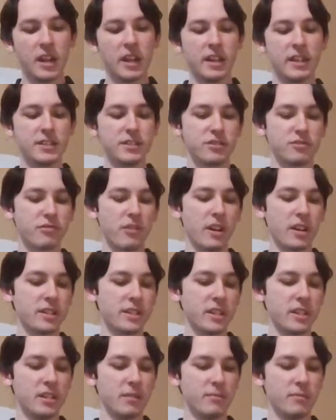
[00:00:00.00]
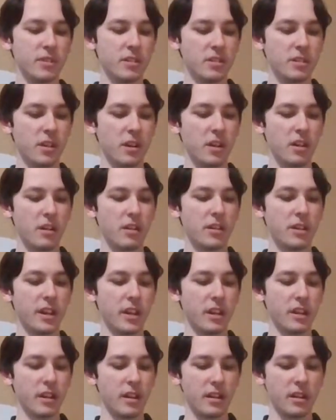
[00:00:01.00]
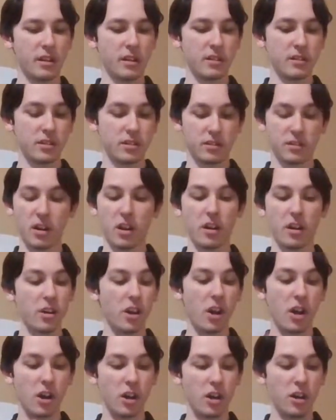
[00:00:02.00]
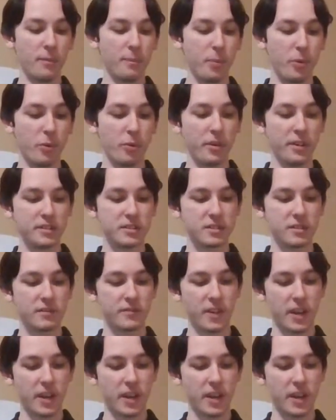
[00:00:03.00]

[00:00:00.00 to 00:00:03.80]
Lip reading: instructing them to guard all points of